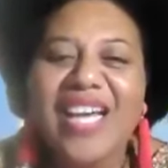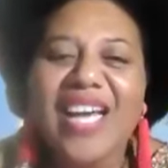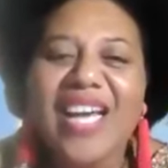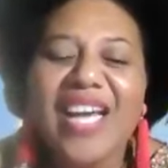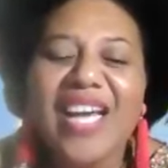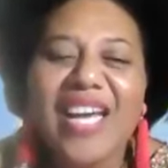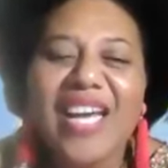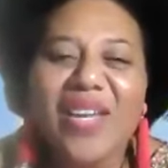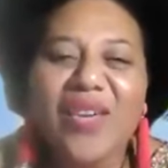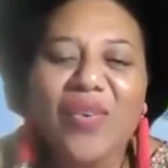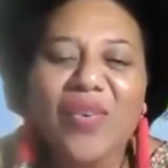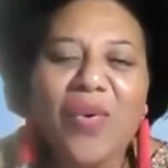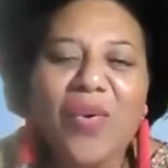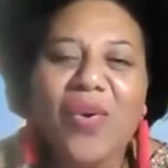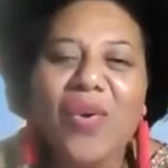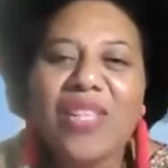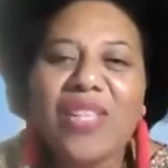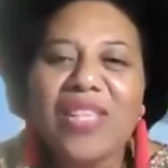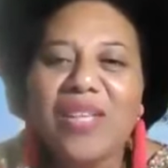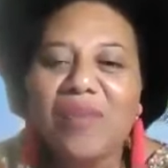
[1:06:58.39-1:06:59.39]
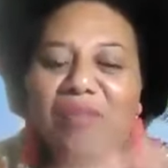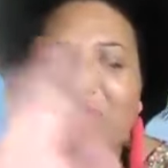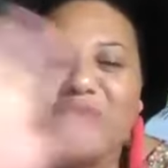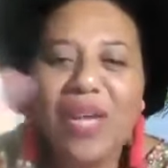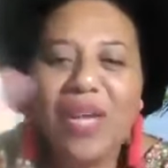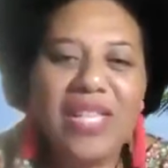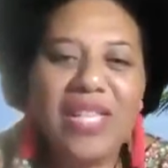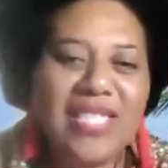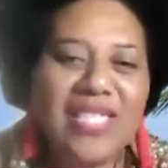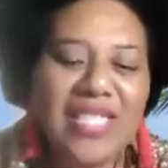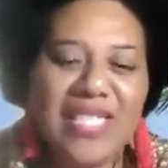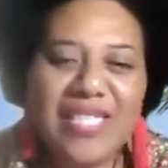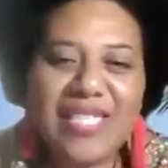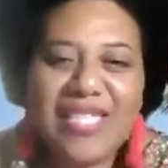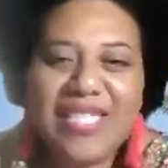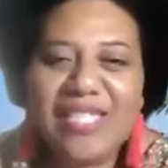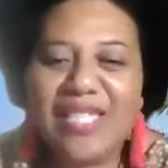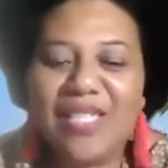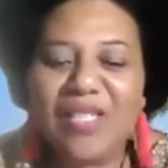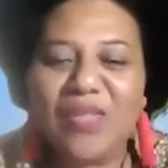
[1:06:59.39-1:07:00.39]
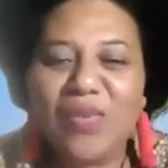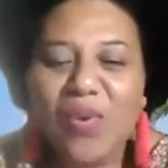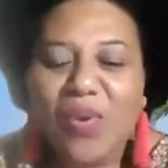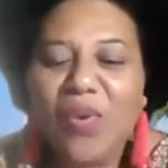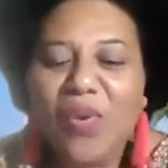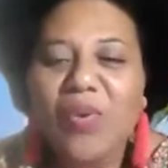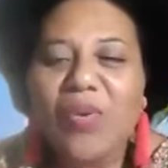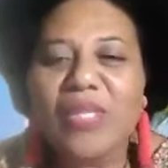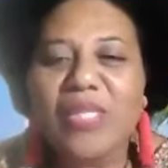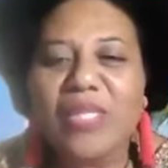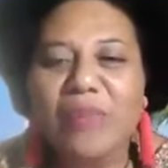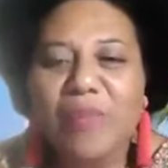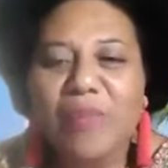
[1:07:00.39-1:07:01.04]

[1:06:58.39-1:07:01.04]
and all the brothers and sisters who always